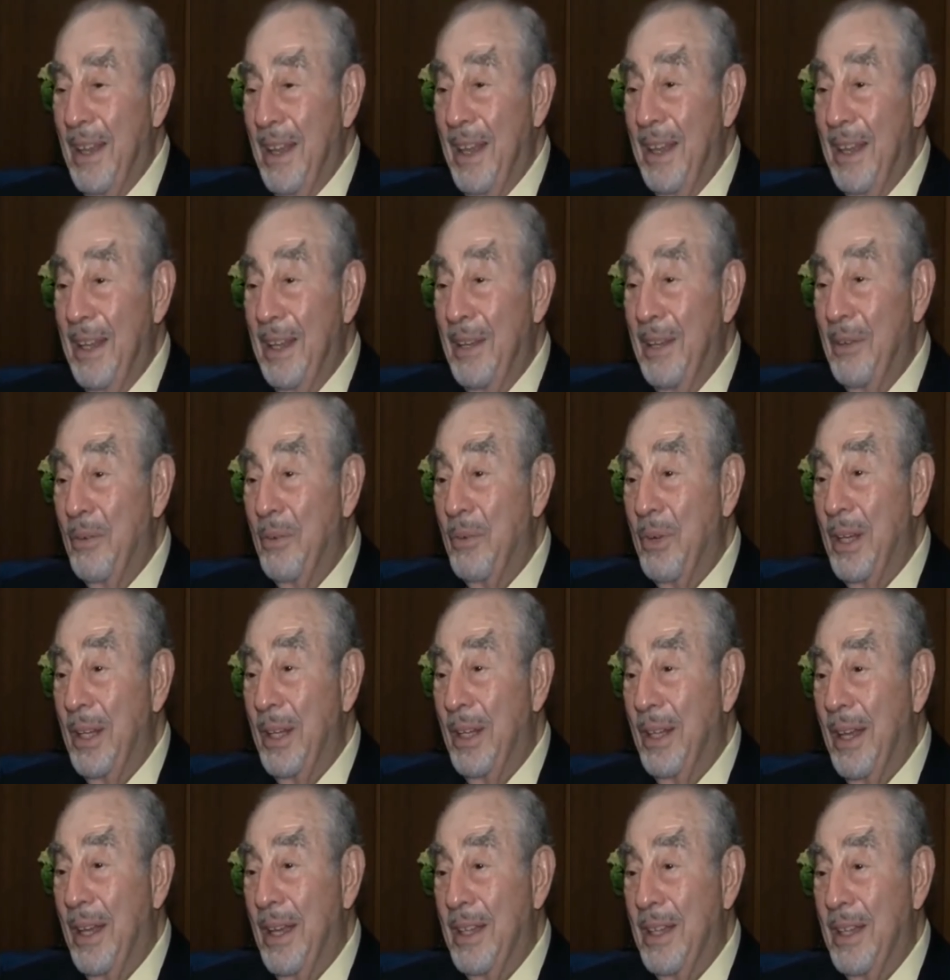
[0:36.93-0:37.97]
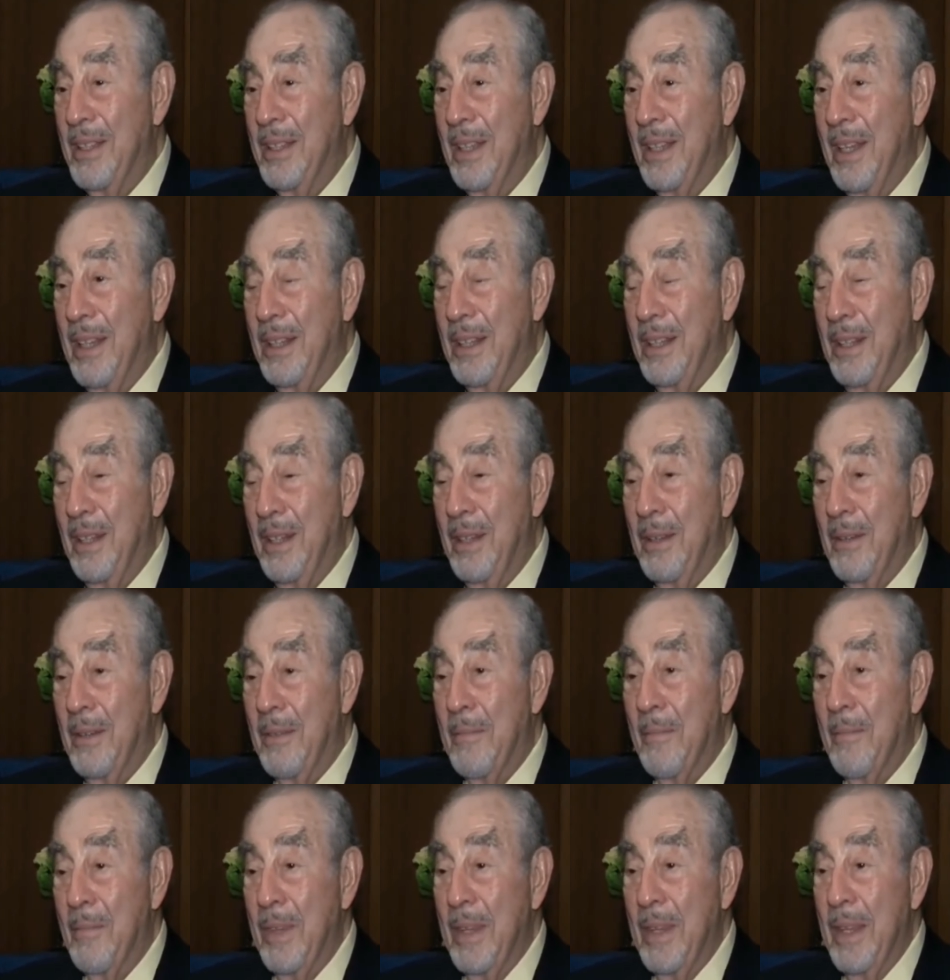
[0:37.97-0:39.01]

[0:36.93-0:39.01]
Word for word: I didn't realize that uh,